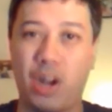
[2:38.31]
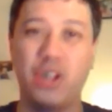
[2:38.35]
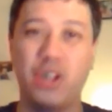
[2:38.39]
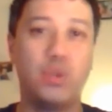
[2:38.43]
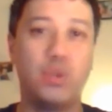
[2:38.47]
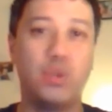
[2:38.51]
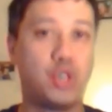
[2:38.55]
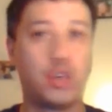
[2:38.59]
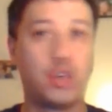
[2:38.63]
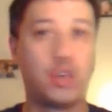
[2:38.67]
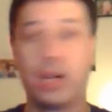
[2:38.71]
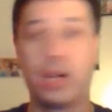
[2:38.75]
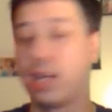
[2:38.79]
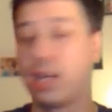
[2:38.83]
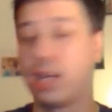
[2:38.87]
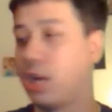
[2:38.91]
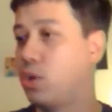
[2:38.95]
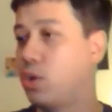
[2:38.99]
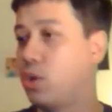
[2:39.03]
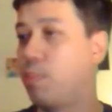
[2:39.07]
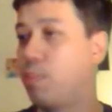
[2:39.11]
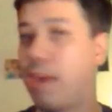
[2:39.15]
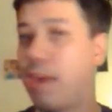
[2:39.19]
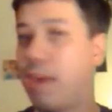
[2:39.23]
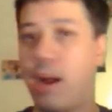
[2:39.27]
A new trick, a
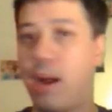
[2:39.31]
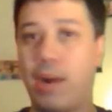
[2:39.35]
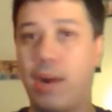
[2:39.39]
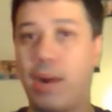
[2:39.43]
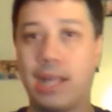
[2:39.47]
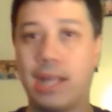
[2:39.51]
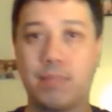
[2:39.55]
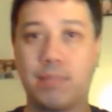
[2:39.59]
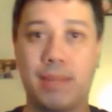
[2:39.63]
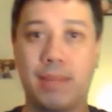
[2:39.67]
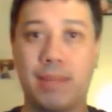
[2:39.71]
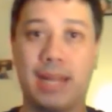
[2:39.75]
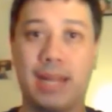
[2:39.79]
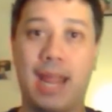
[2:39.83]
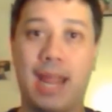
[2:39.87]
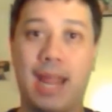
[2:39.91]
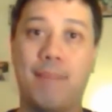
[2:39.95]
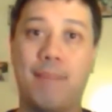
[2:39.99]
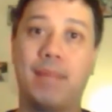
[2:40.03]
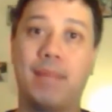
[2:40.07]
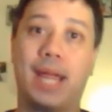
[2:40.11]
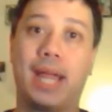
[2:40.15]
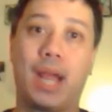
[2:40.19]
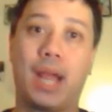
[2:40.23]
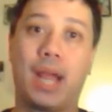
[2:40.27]
new power aspect.
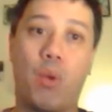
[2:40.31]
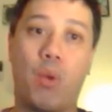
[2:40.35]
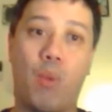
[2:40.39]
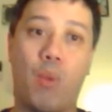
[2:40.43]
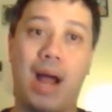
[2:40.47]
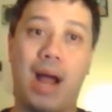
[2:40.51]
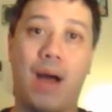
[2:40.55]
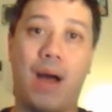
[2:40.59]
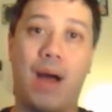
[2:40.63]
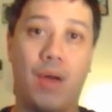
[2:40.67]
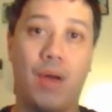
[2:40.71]
I'm like, wow,